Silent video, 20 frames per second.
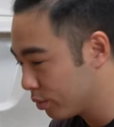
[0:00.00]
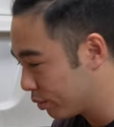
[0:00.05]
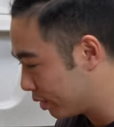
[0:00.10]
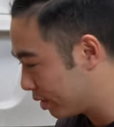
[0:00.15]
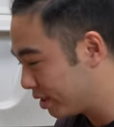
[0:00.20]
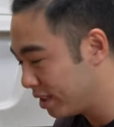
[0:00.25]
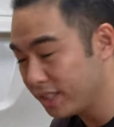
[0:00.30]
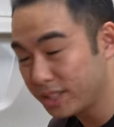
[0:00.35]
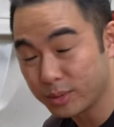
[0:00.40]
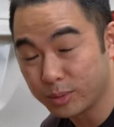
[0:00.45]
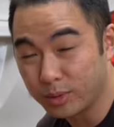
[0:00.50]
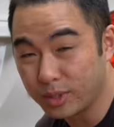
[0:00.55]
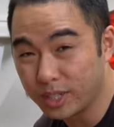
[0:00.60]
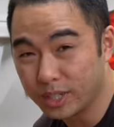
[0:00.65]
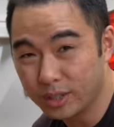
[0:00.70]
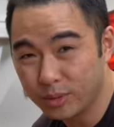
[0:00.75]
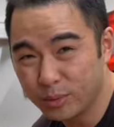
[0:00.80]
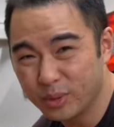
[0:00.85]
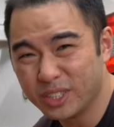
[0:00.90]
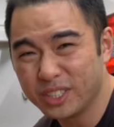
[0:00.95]
With this
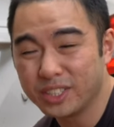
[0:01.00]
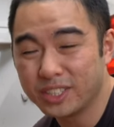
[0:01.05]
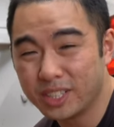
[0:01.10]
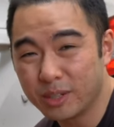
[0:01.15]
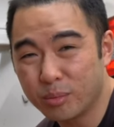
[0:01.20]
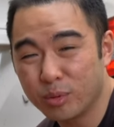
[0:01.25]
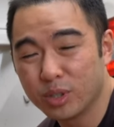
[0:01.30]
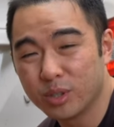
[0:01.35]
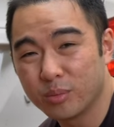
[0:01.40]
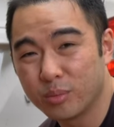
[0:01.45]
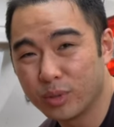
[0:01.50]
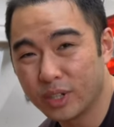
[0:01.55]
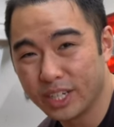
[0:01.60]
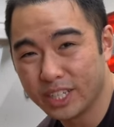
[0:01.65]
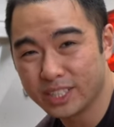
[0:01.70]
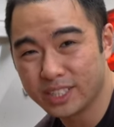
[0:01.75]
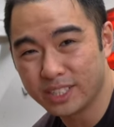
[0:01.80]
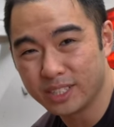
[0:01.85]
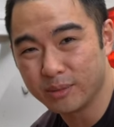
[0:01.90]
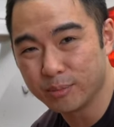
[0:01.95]
one, when you step on the
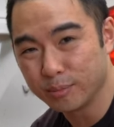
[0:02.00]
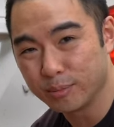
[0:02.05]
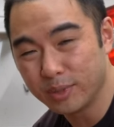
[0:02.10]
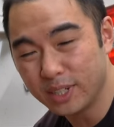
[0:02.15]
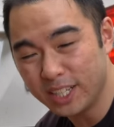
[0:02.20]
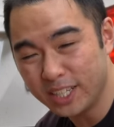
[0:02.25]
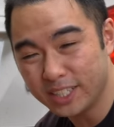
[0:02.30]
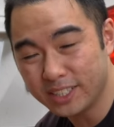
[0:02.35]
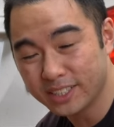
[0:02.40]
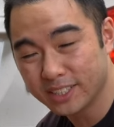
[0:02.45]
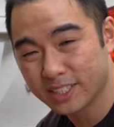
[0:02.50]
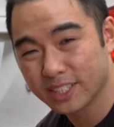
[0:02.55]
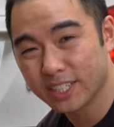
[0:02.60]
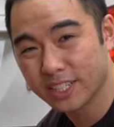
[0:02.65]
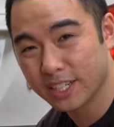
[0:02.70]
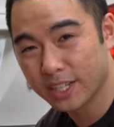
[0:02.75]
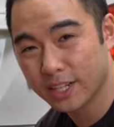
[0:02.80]
brakes, it blinks